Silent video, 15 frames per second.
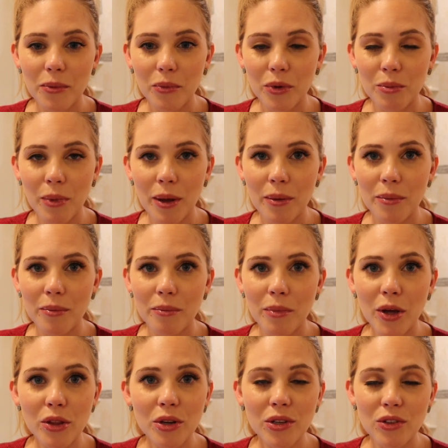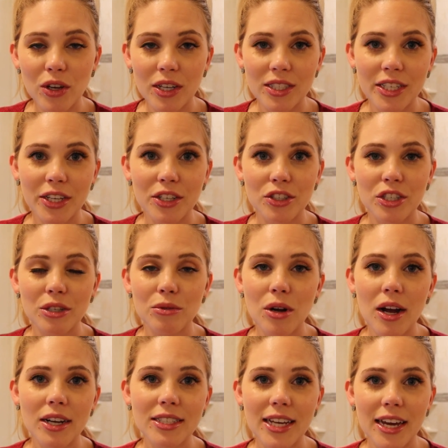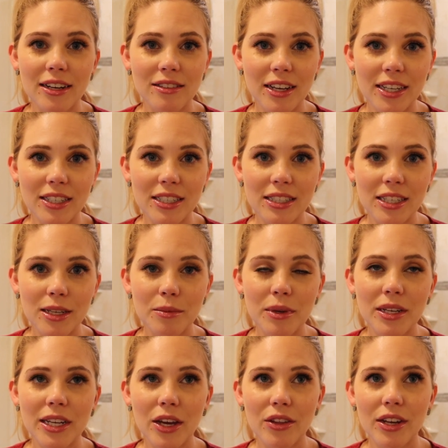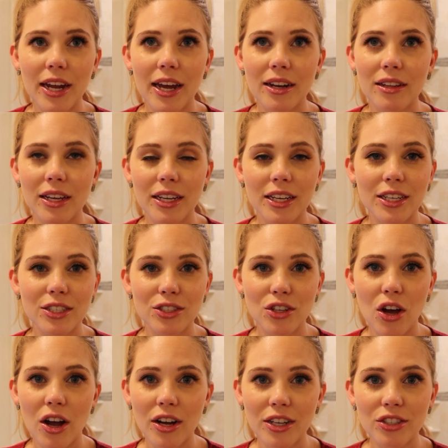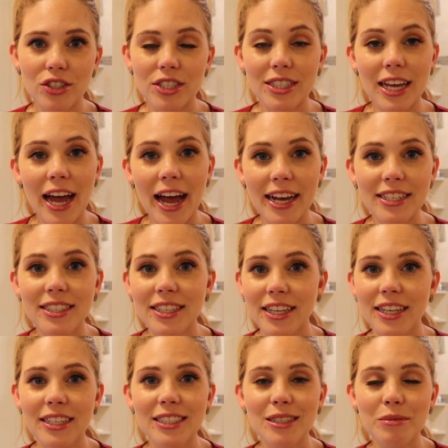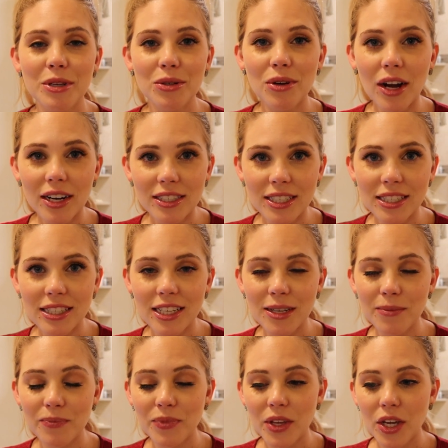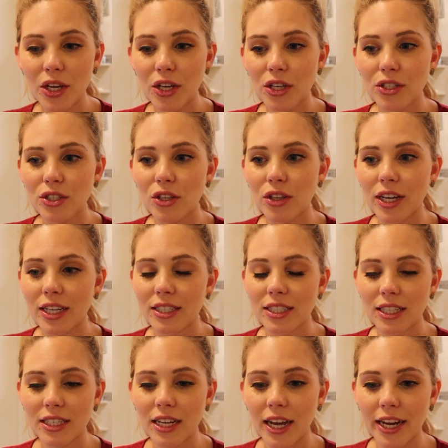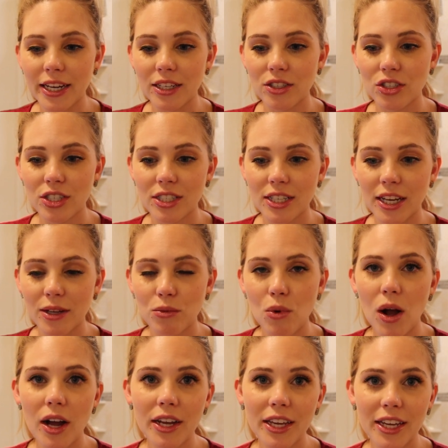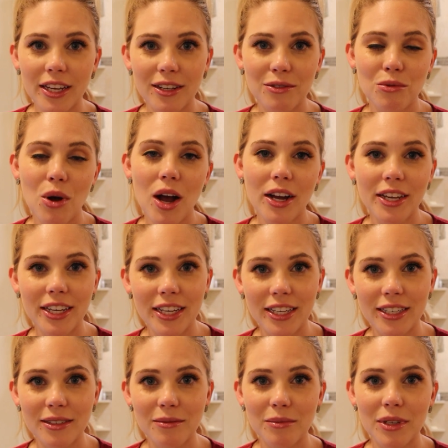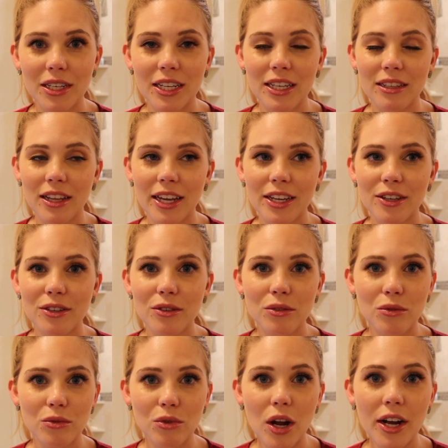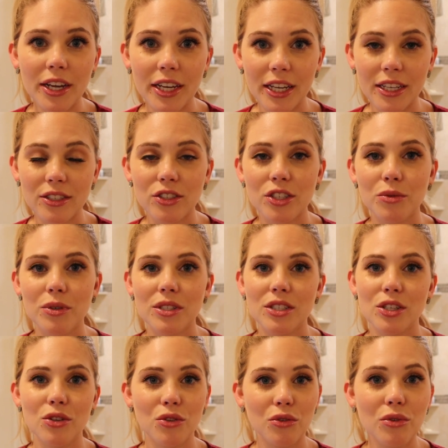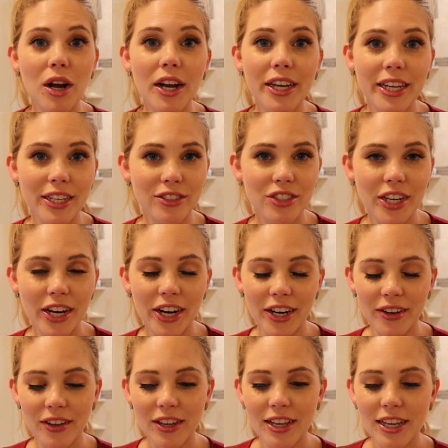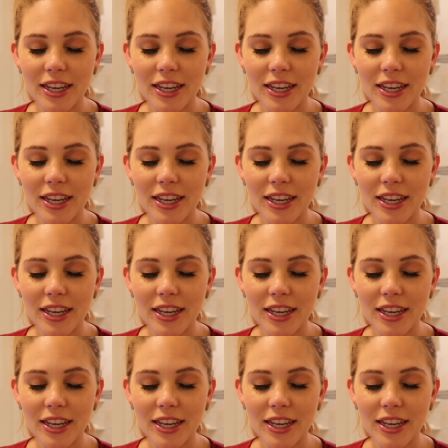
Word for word: when my mother-in-law is here, she rocks Adeline to sleep. And now that Adeline can talk, she's asking to be rocked to sleep. So like tonight, she said, walking, walking, meaning like rocking. She wants to do the rocking chair.